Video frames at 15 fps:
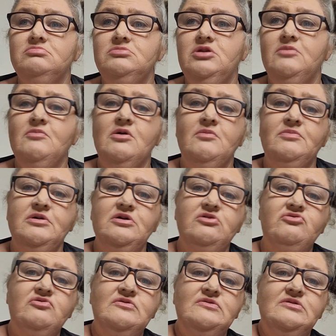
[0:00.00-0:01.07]
you might be
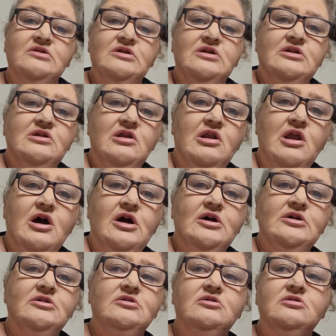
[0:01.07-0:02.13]
interested in, like